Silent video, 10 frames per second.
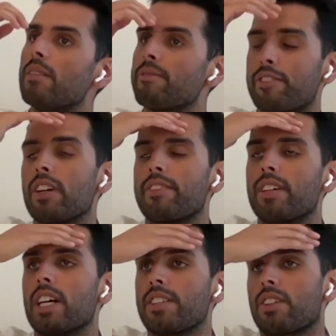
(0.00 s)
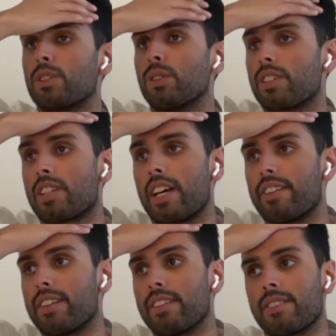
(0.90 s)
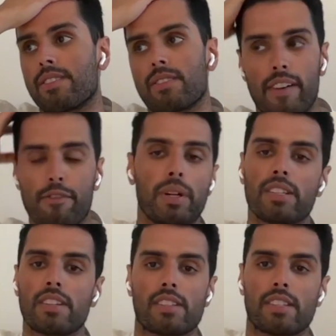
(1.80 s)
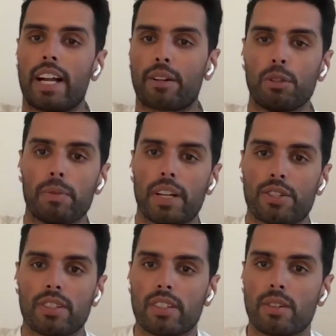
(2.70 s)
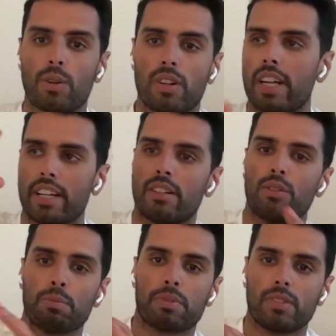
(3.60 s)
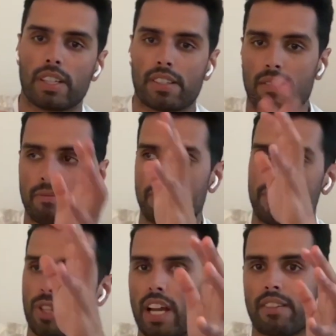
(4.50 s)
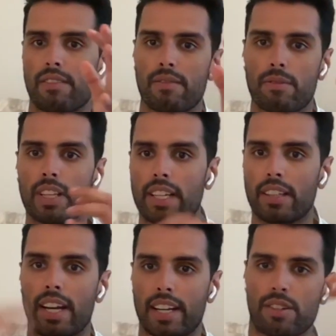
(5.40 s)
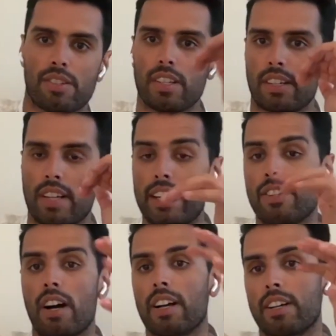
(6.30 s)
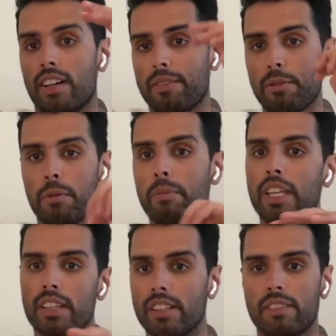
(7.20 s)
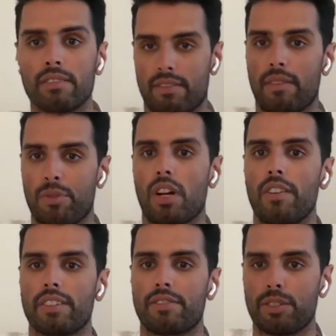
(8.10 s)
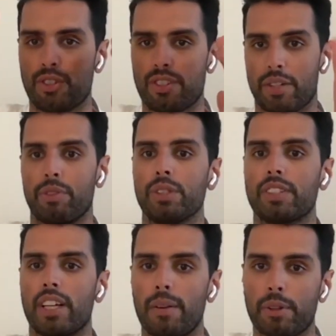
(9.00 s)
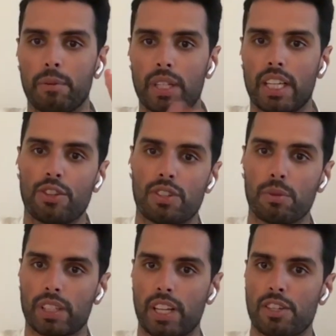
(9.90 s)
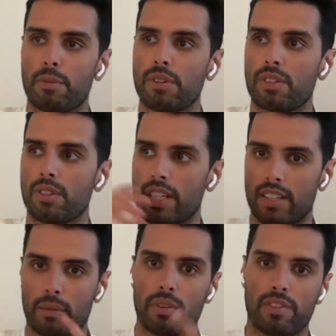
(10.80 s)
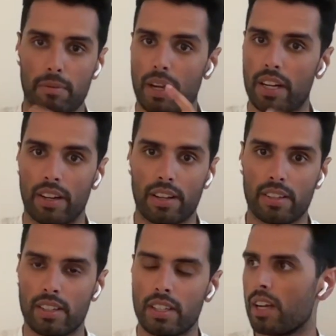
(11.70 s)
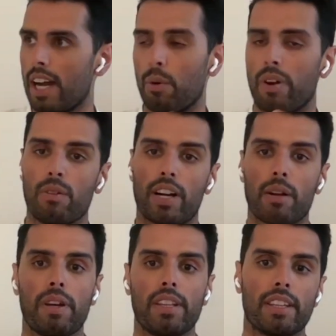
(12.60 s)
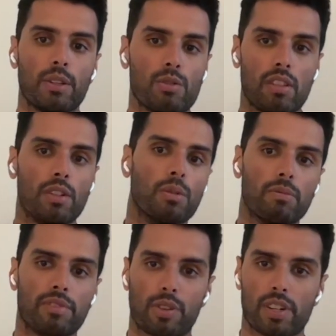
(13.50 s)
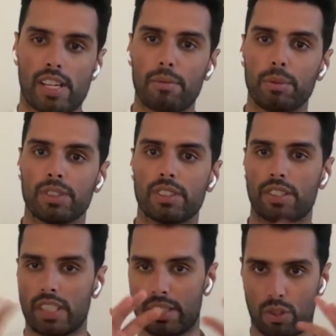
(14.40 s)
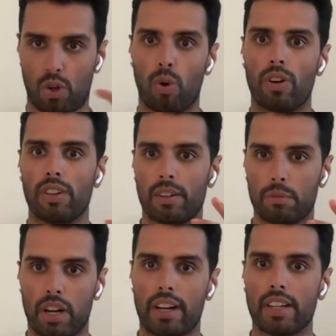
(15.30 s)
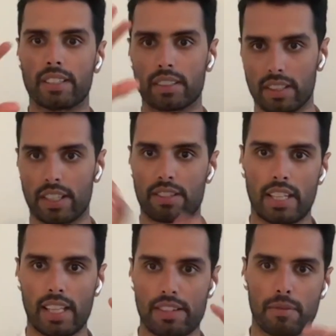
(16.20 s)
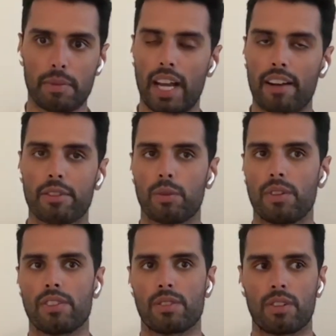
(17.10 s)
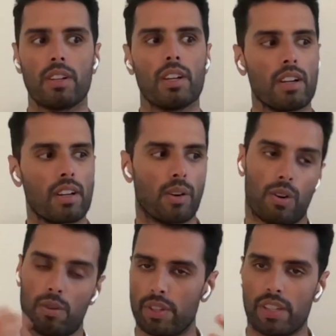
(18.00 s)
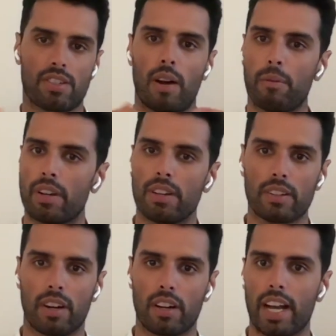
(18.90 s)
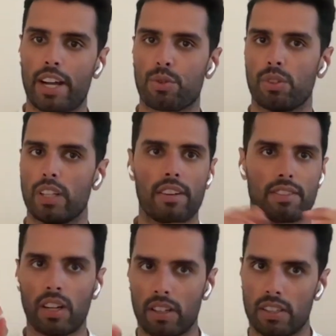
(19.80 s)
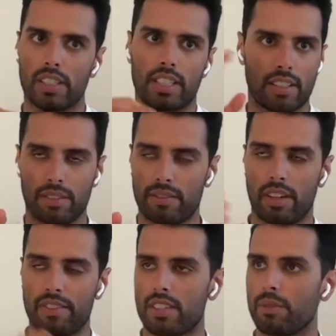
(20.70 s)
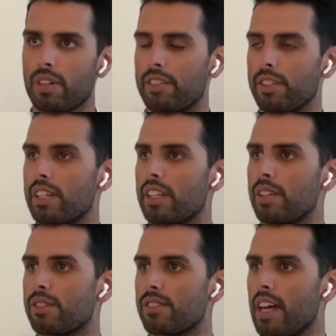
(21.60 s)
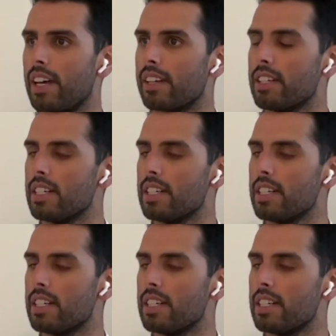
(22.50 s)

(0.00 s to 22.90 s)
for us. Our gold standard is everybody's in a Slack group actually, or a group like some chat thing that I can just like I can talk to people immediately. I'm solving for just like real time communication with customers, so they can give me feedback on it. I want to recommend that they use Loom, for example, to just like record their product and like send that to me afterwards, or we just hop on an actual live call, like obviously whatever you need to use for that.